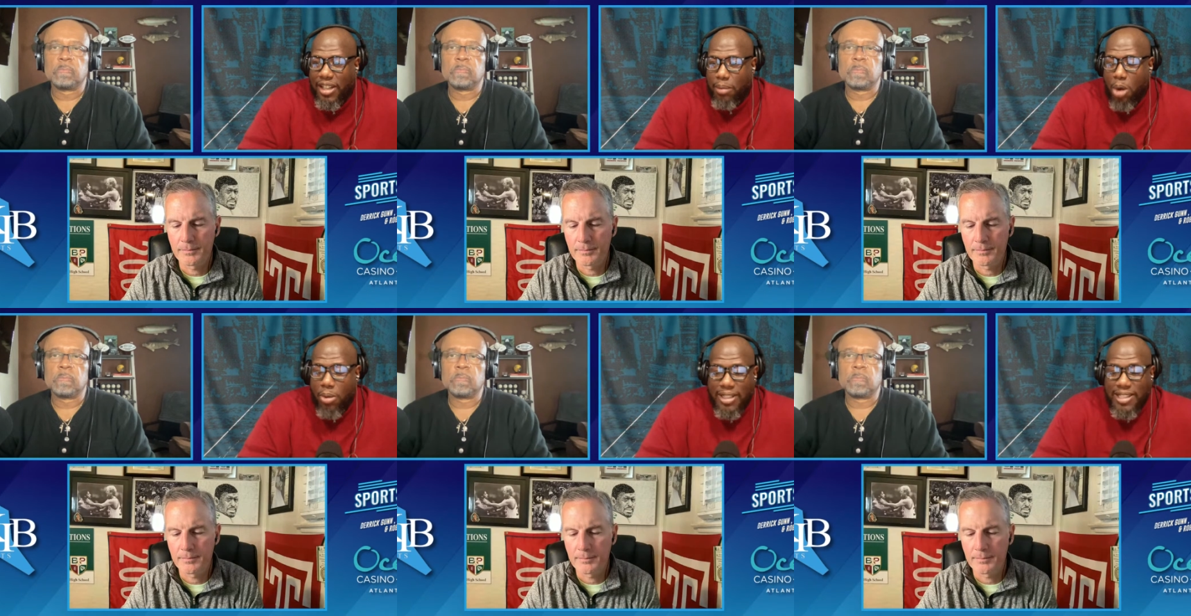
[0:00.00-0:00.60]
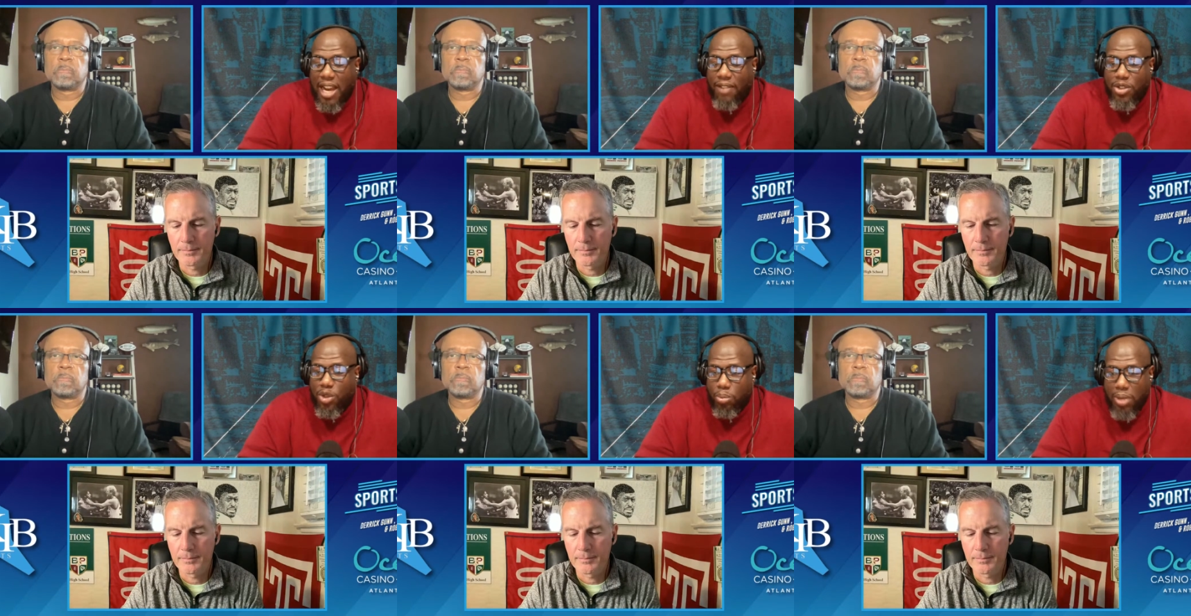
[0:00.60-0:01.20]
Speaker 1: moment is never
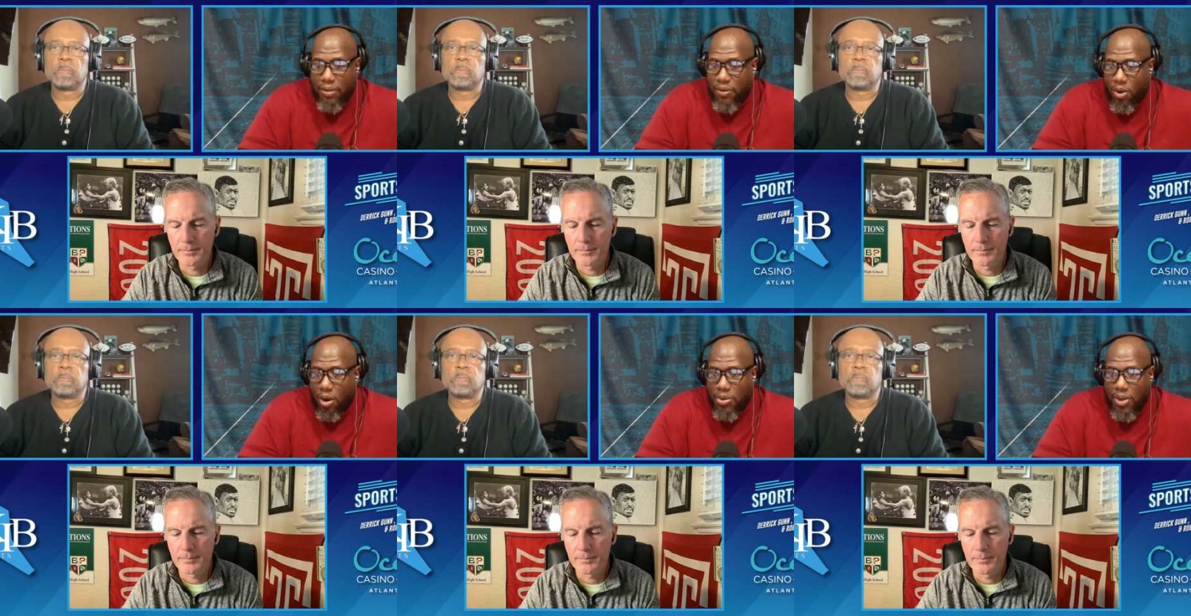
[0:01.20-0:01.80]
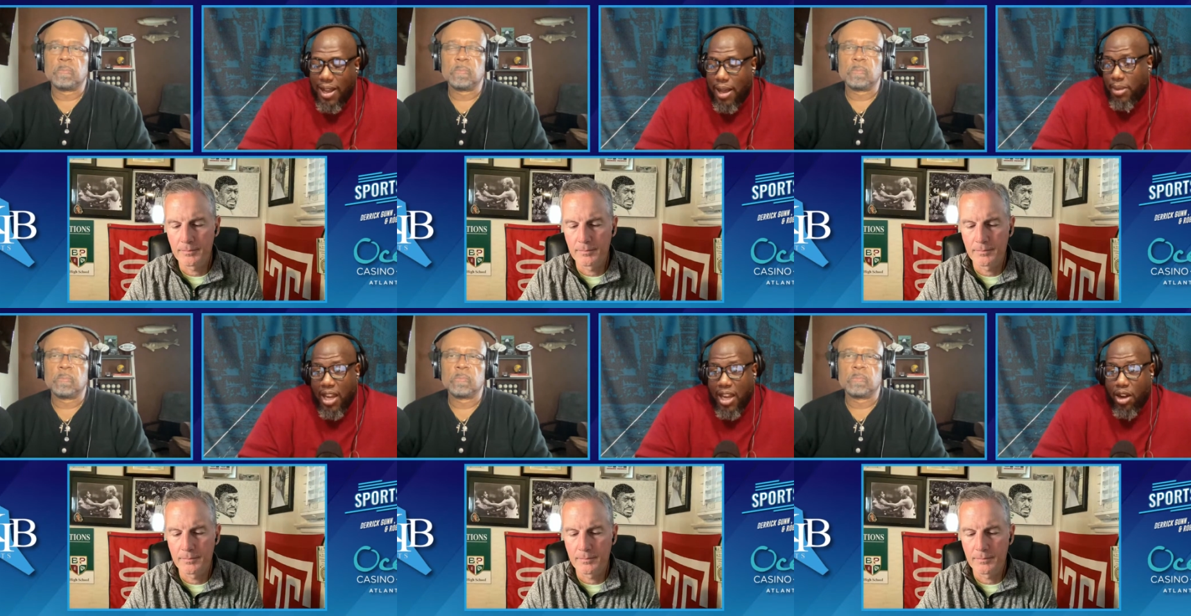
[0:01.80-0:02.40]
too big for him. So I'm gonna
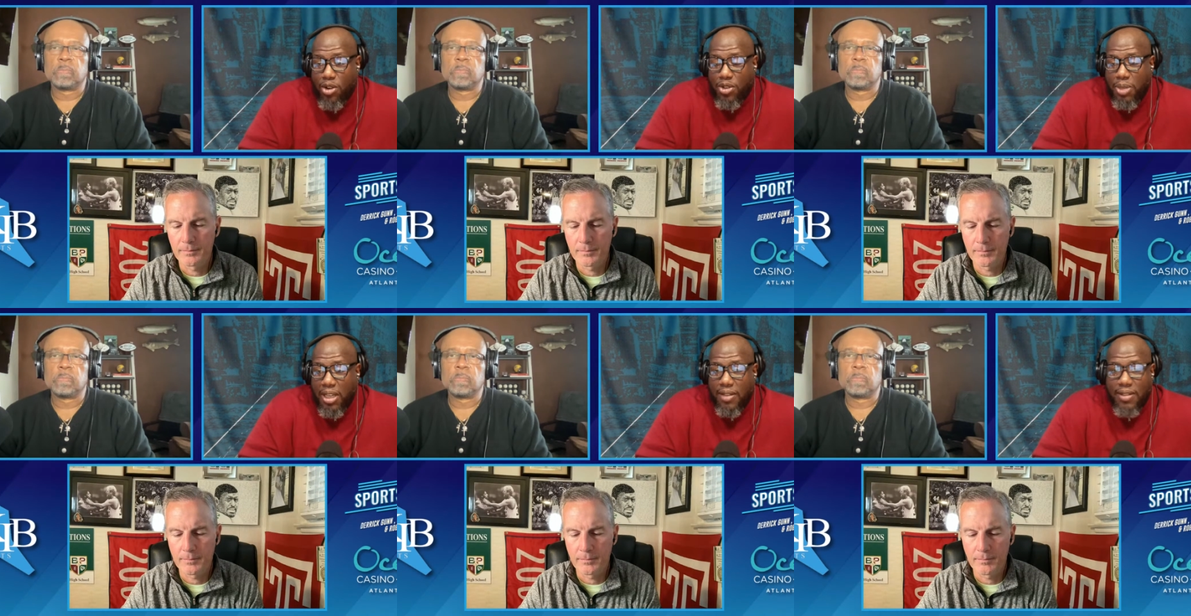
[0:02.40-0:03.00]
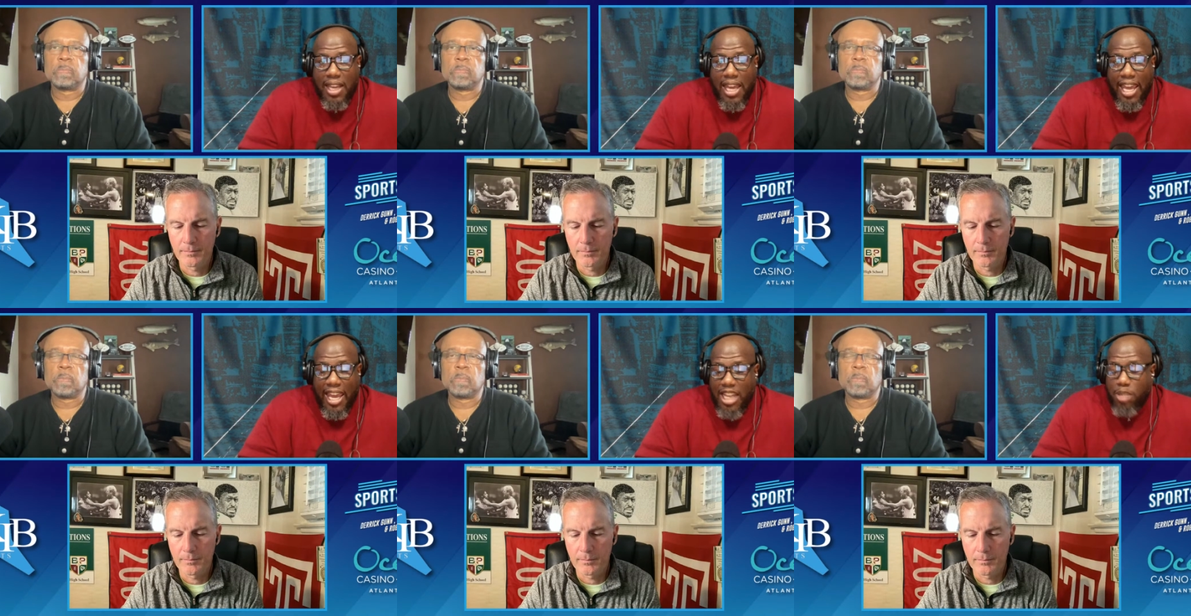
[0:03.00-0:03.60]
say Hurts because
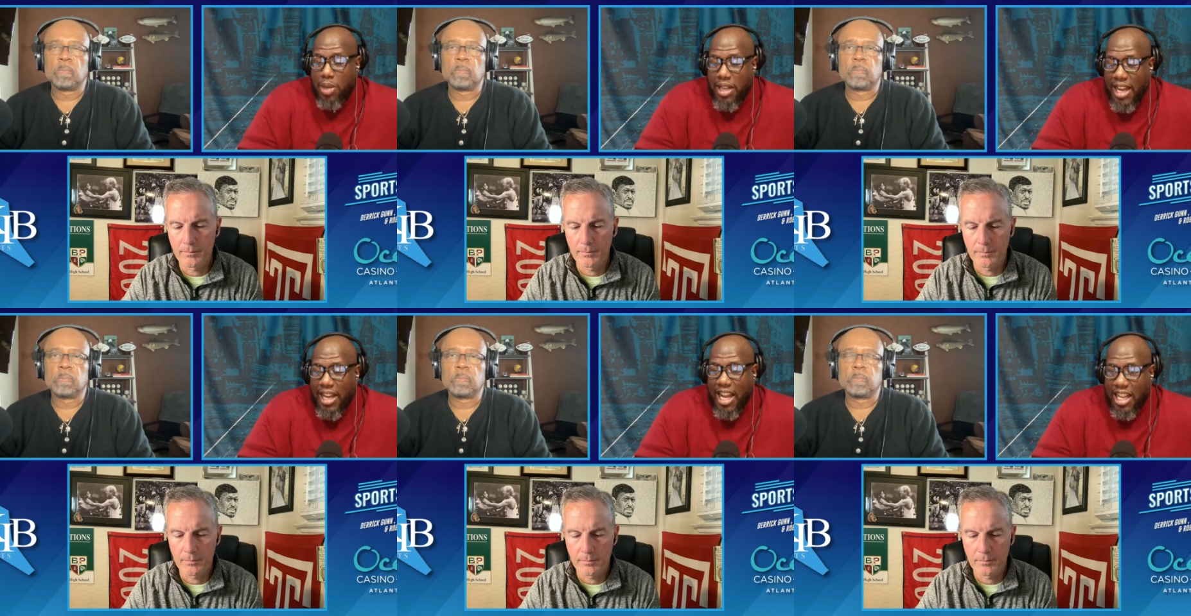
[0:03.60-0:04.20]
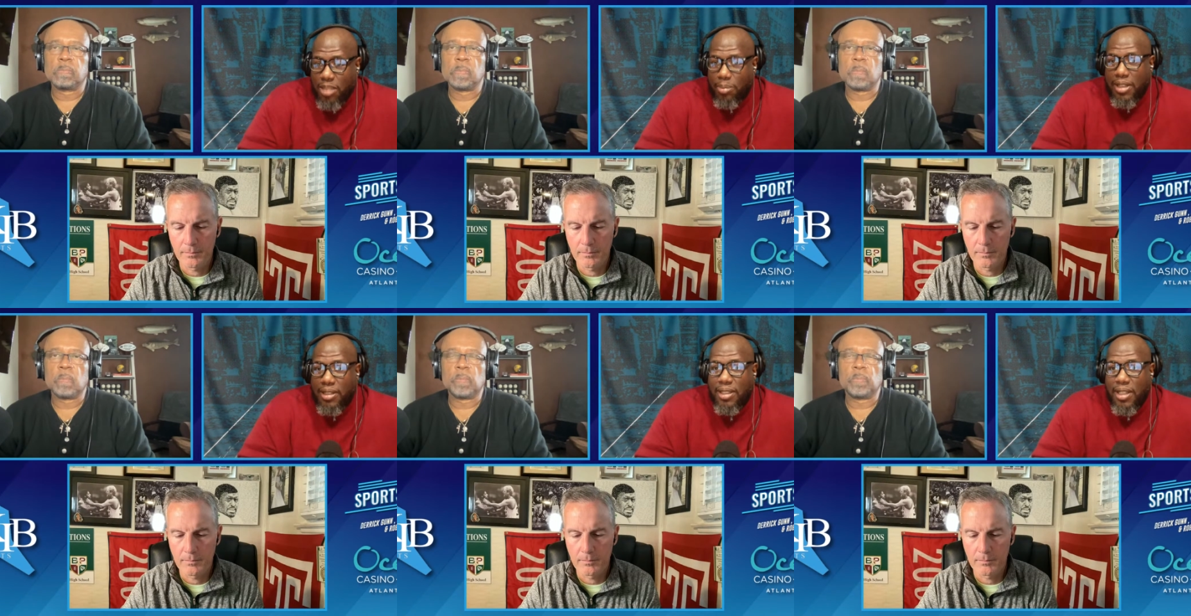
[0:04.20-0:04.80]
he's been that
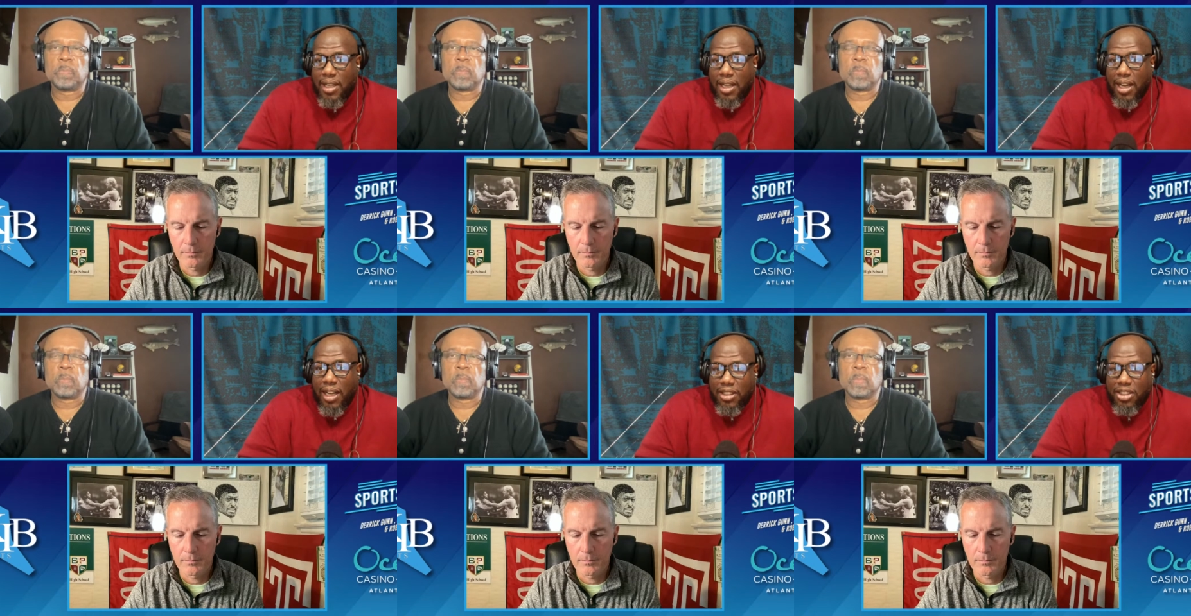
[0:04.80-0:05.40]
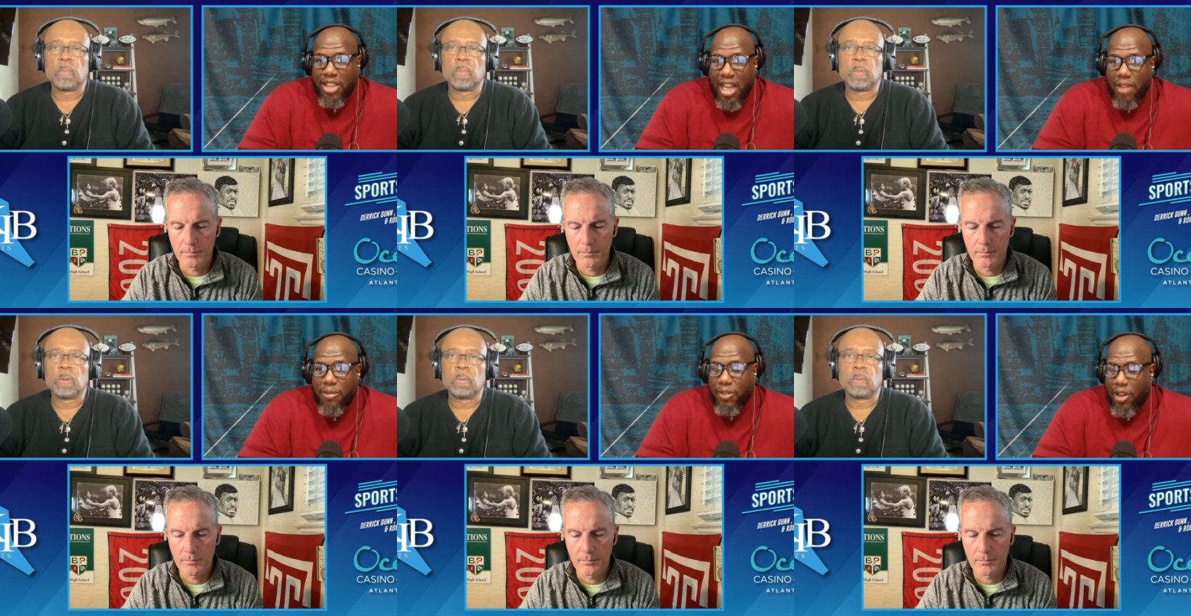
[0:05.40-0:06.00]
consummate, steady
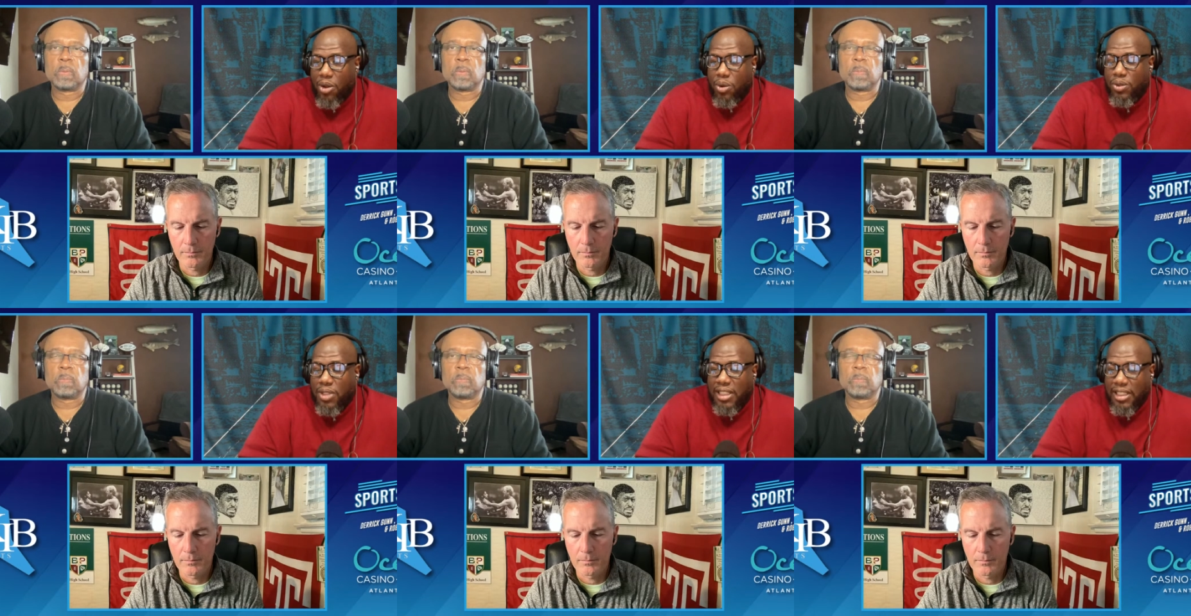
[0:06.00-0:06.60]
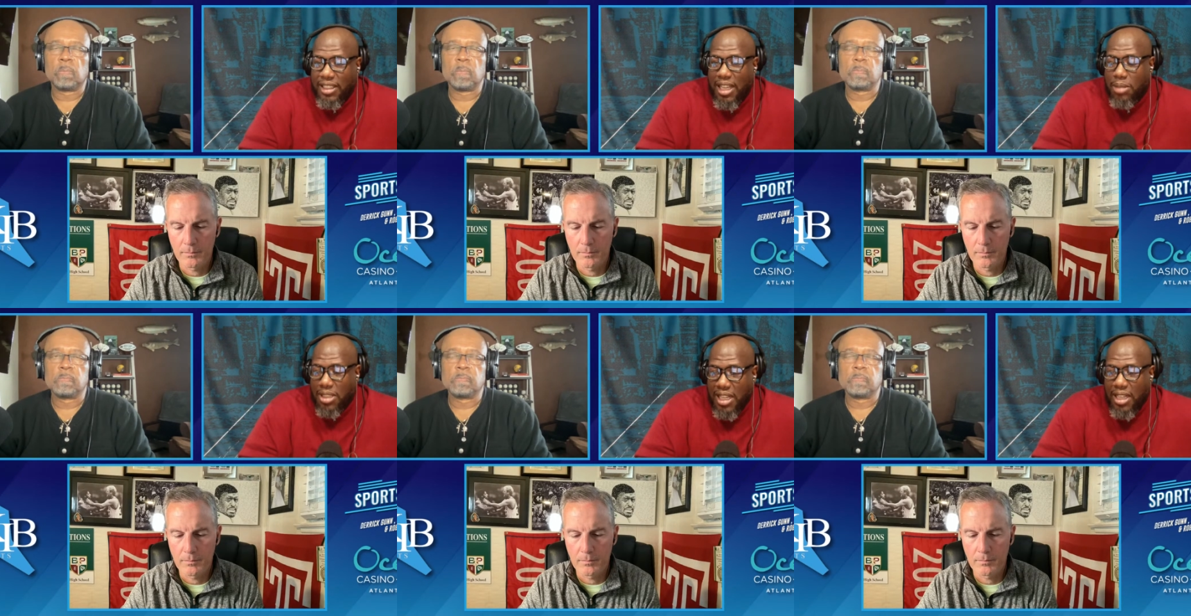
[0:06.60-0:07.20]
flow that this team
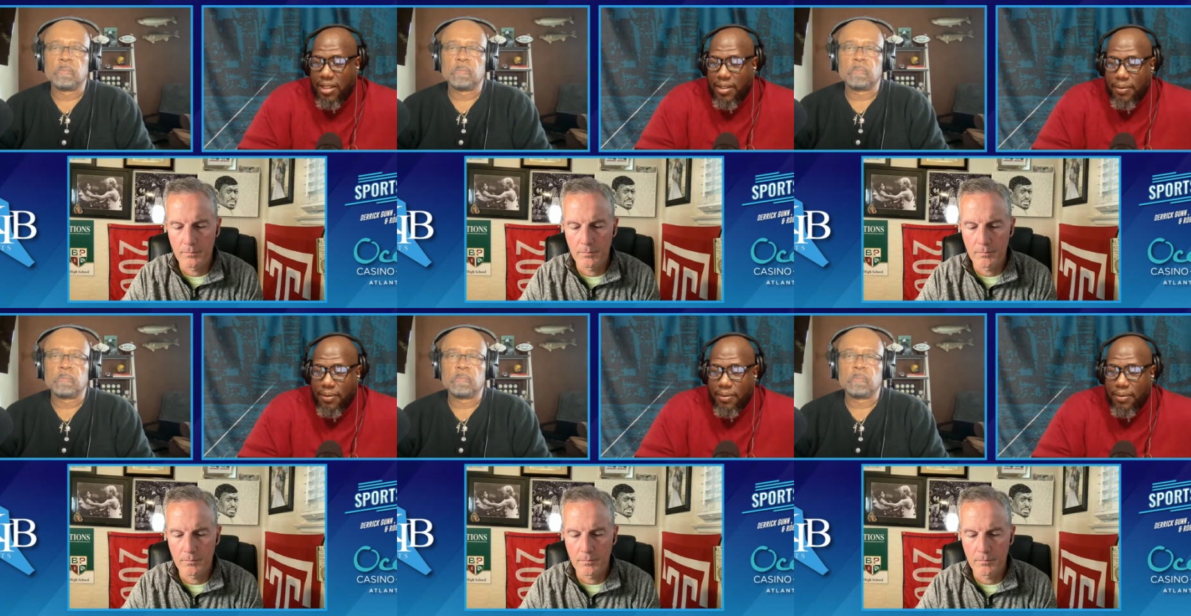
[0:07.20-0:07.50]
has needed.